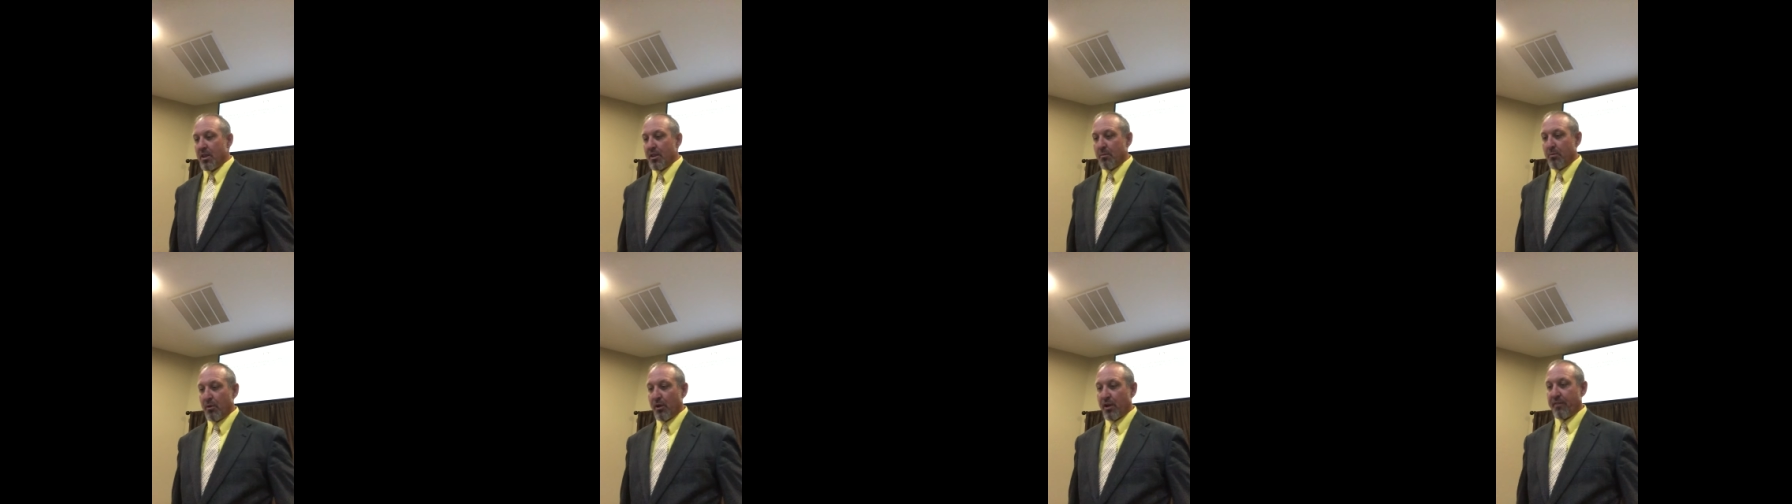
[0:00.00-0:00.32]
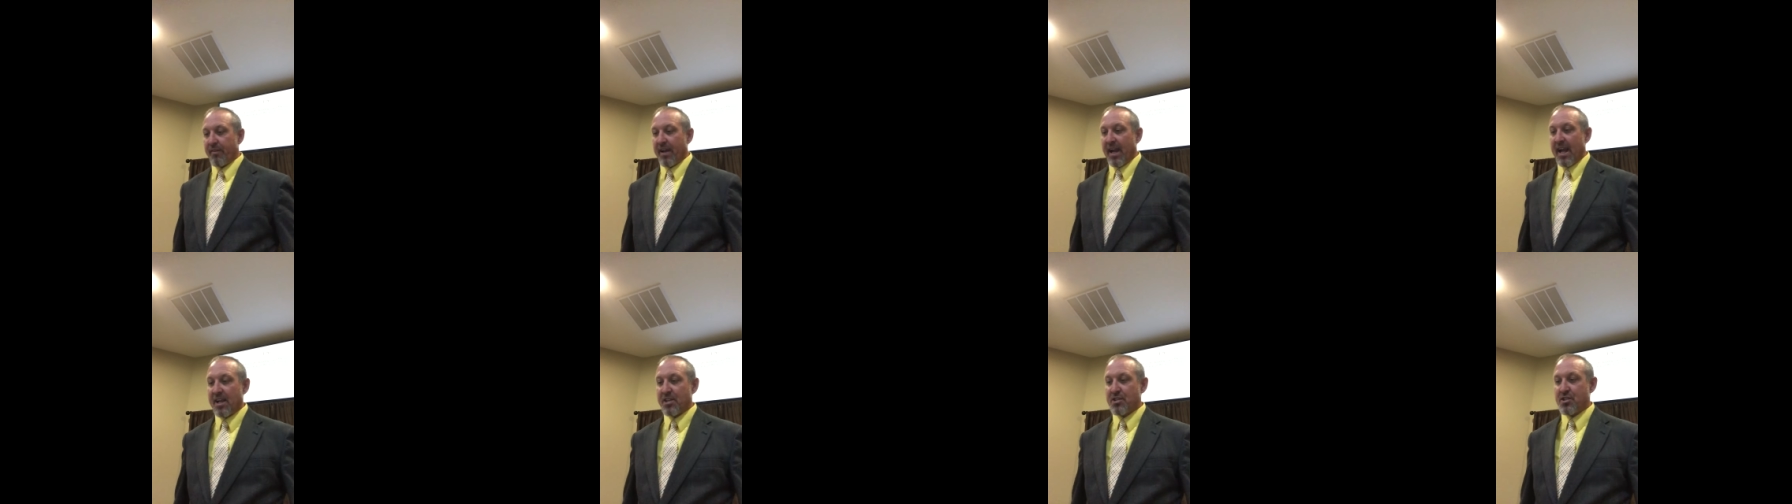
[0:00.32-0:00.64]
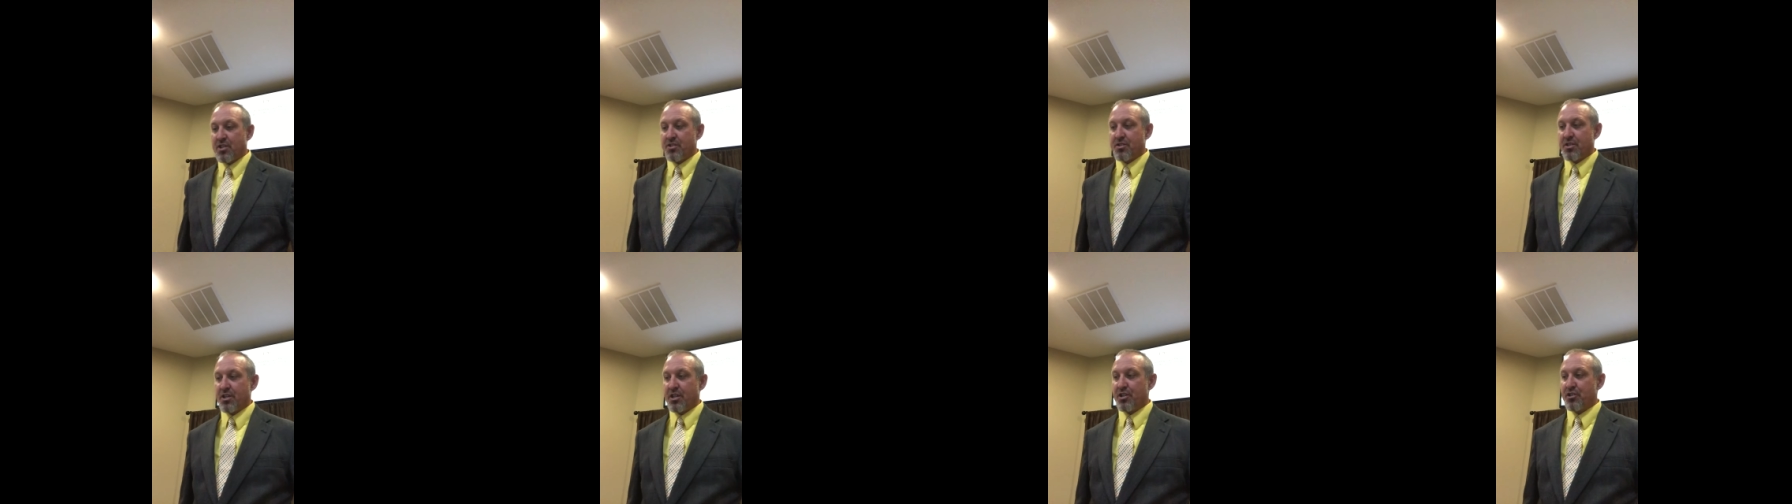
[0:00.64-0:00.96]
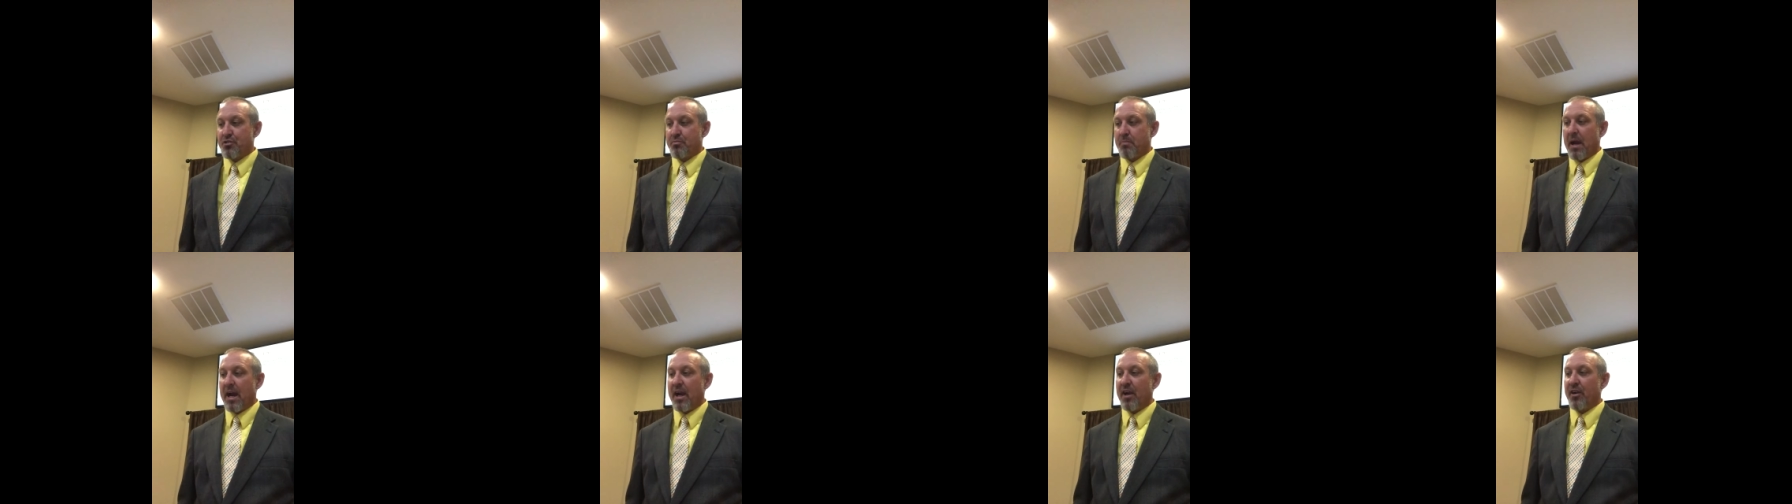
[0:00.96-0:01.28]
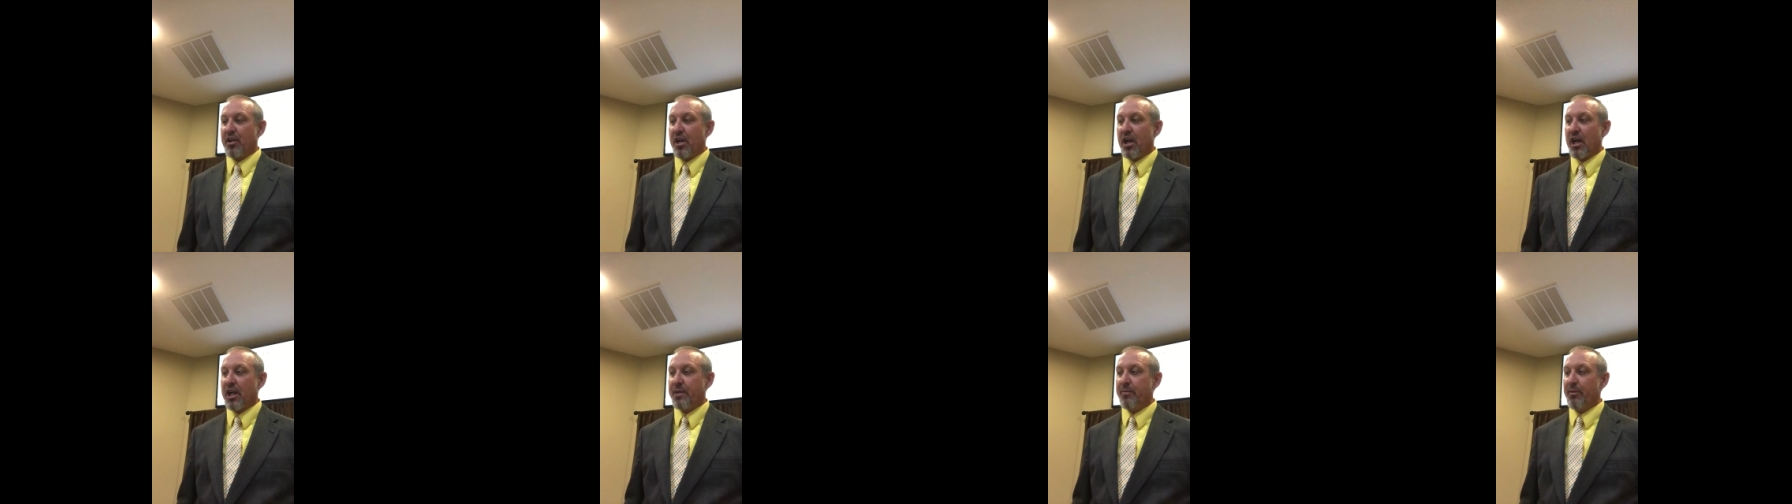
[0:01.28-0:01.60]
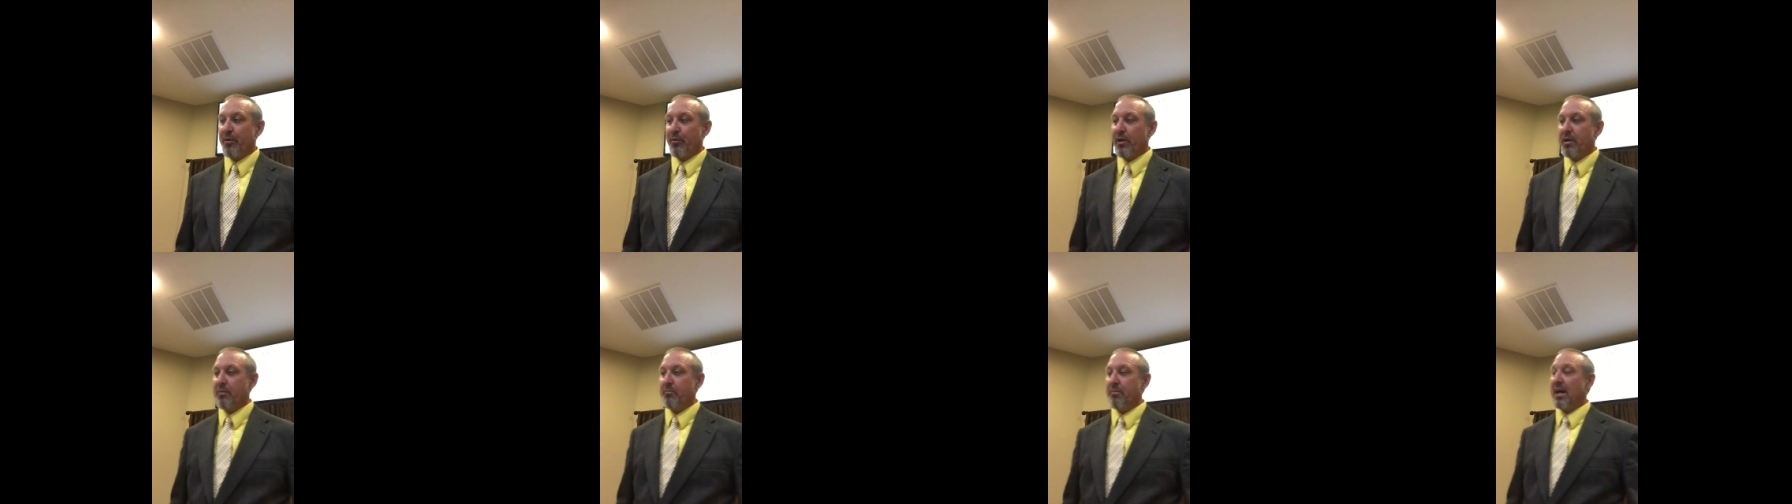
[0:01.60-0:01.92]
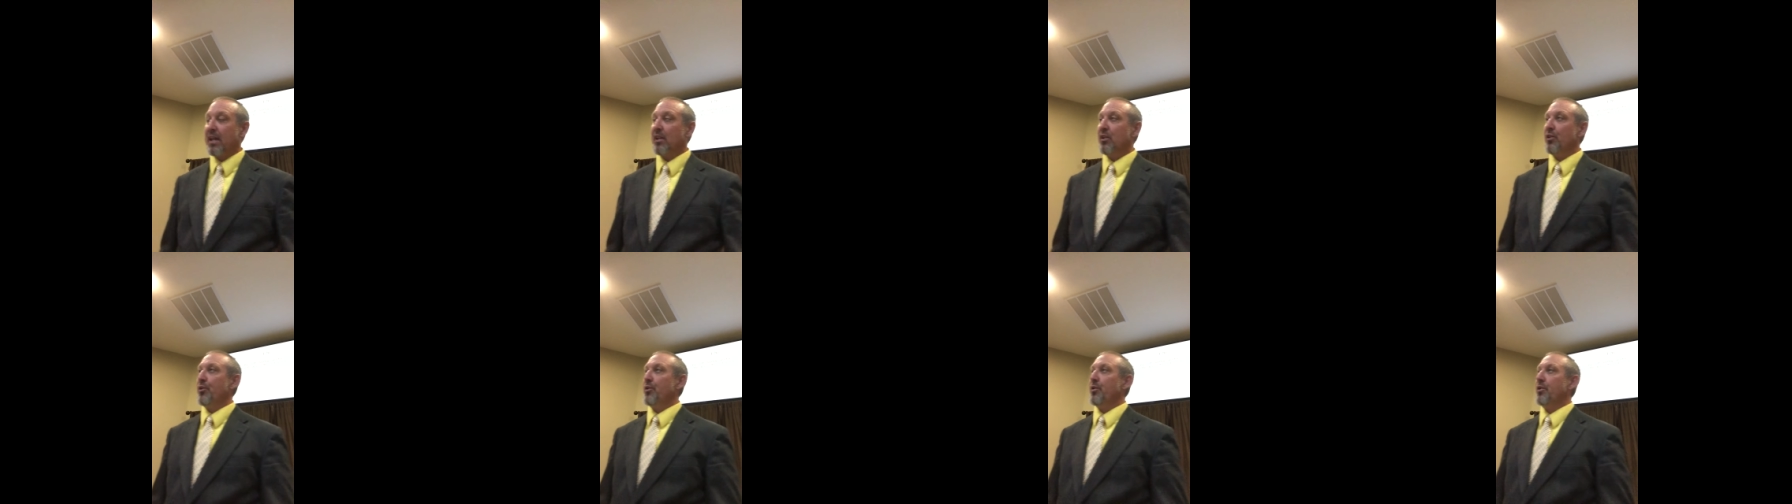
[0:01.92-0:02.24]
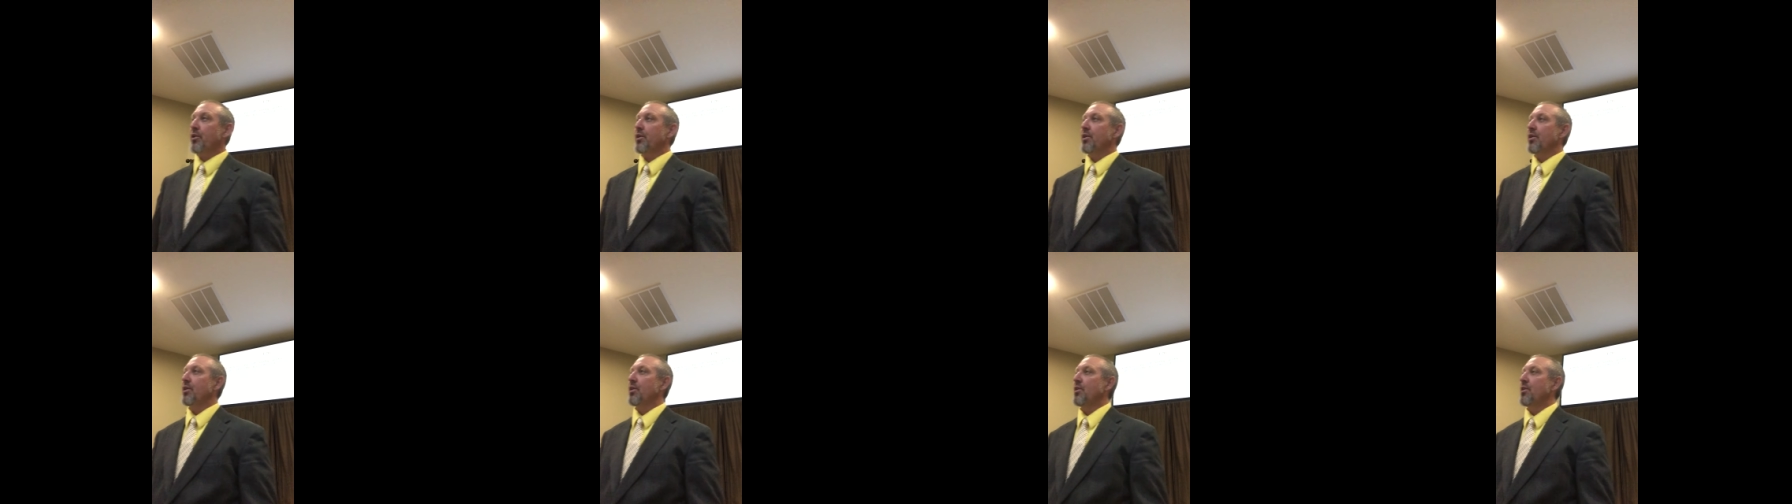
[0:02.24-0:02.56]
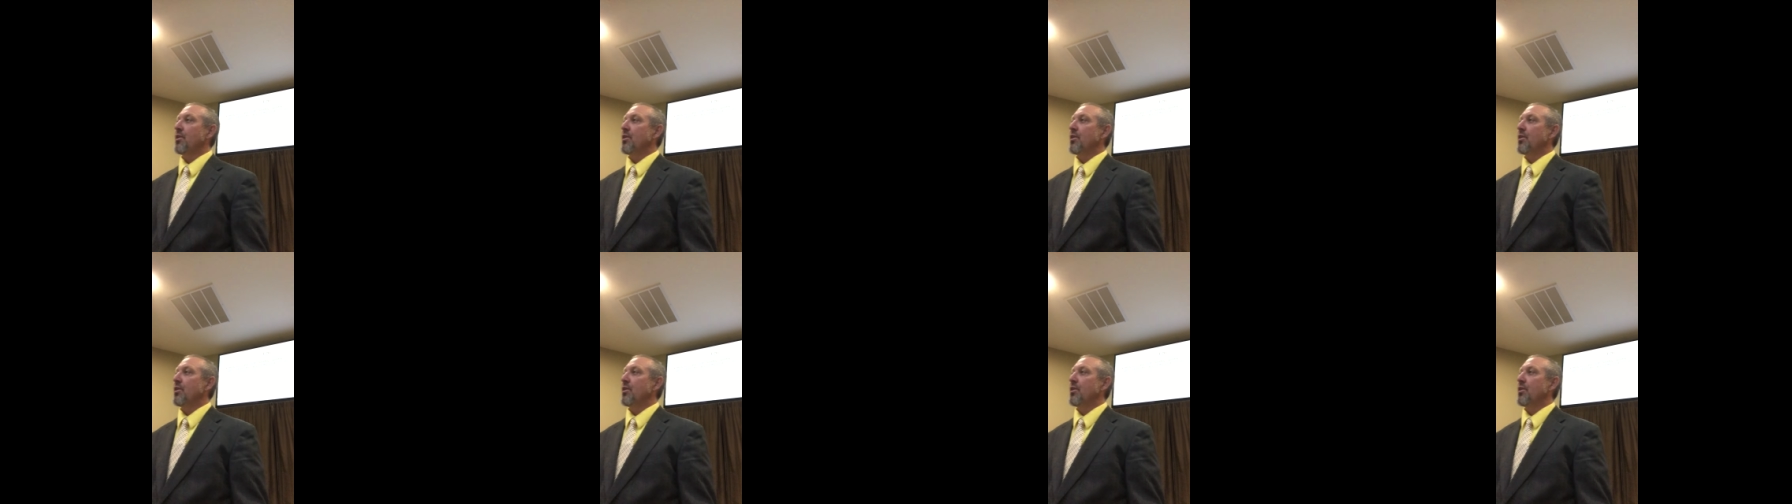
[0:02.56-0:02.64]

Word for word: The book of Acts is an inspired document written by Luke.